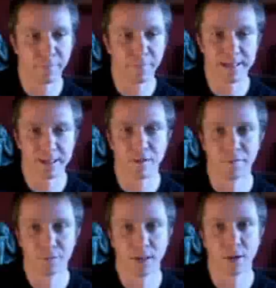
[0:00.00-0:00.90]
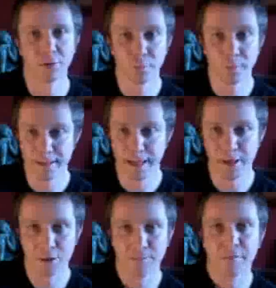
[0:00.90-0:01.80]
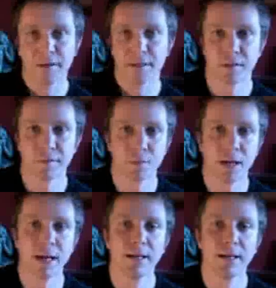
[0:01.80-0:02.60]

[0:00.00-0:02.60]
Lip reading: free software or documentation for free software.